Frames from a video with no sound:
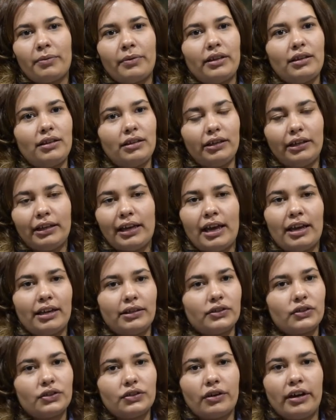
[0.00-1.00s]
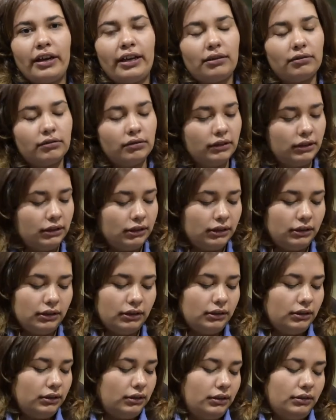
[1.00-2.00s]
whether you're gay, straight,
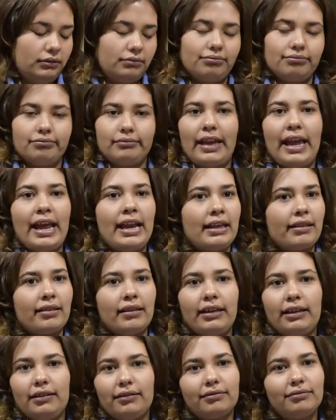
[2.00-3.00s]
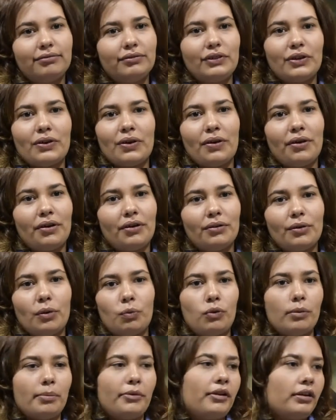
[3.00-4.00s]
anything, you know, a
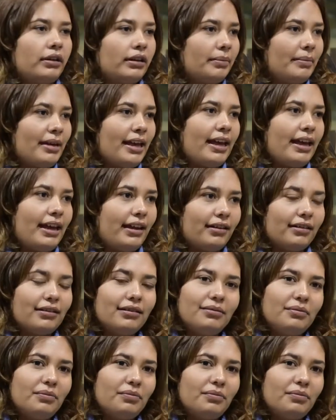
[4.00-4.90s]
woman, a man.